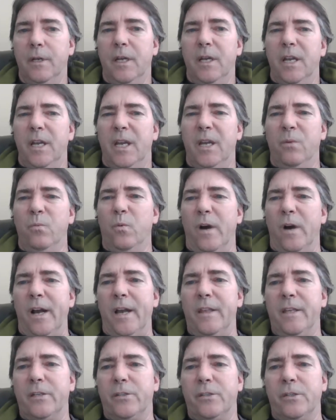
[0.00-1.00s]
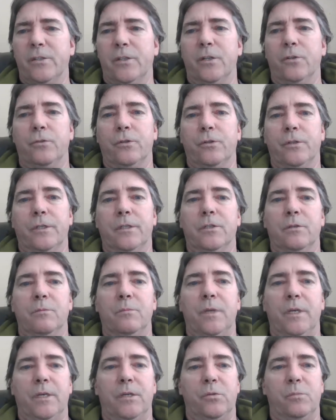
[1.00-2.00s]
And why this is interesting to
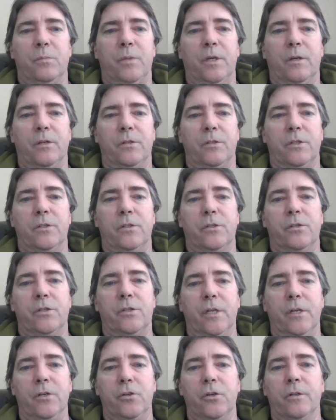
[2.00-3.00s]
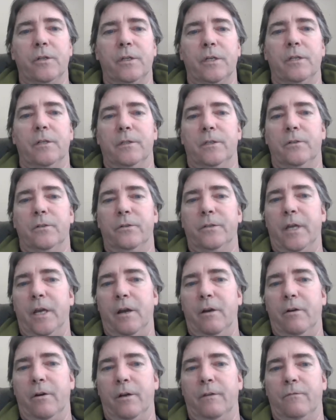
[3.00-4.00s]
me is because it's essentially a little
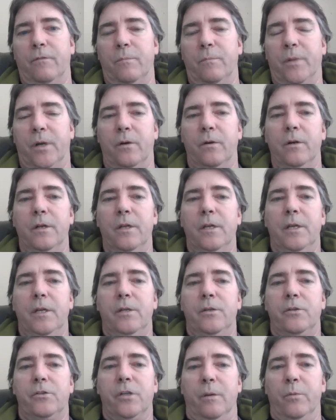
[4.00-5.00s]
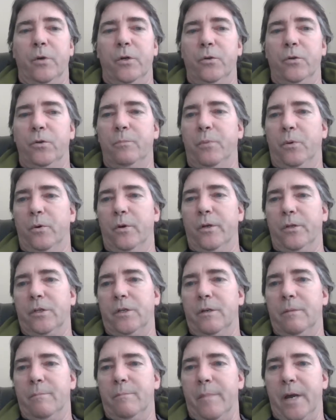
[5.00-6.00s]
narrative about someone who
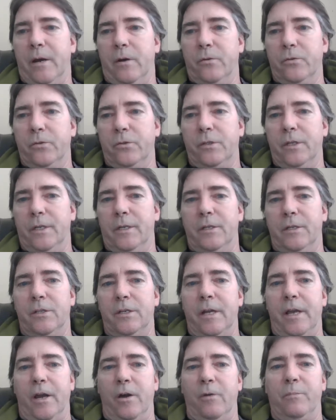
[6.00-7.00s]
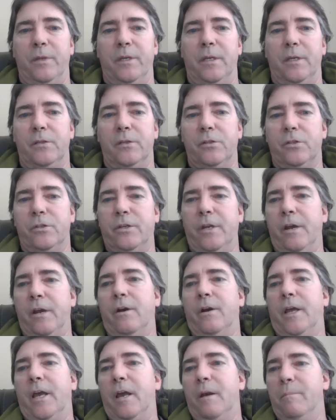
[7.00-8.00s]
poisoned a mouse and is now being
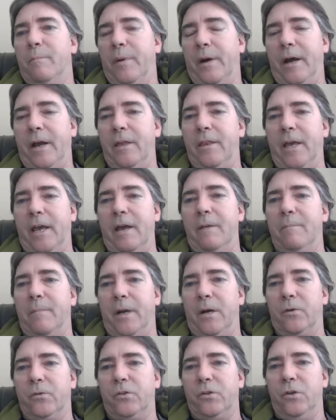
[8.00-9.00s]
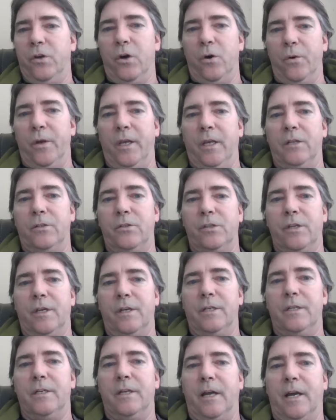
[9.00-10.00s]
stared at by that mouse, knowing it's
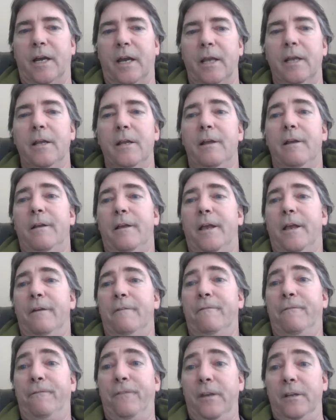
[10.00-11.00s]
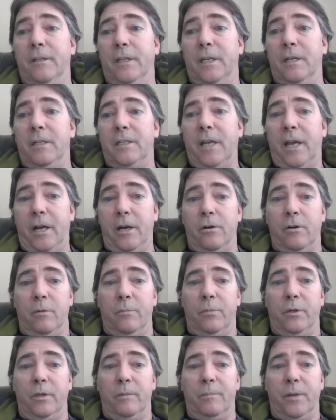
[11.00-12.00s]
going to die, and feeling
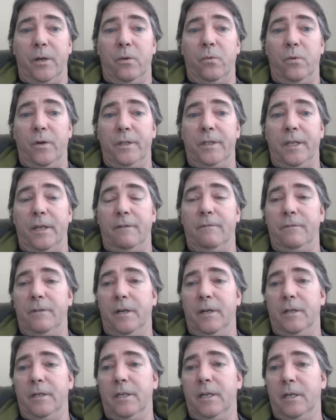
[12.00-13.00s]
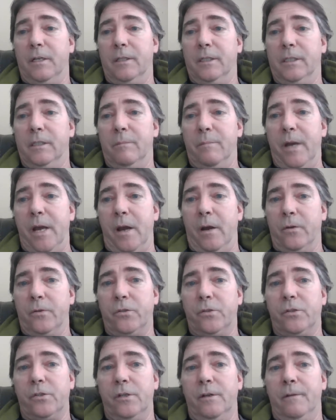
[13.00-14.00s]
terrible about what they've done, killing the
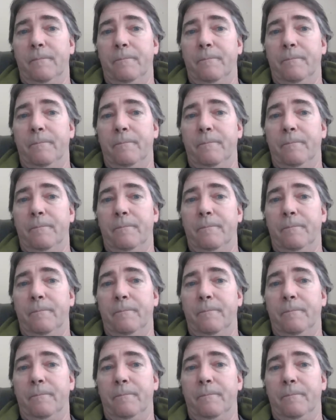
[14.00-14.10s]
mouse.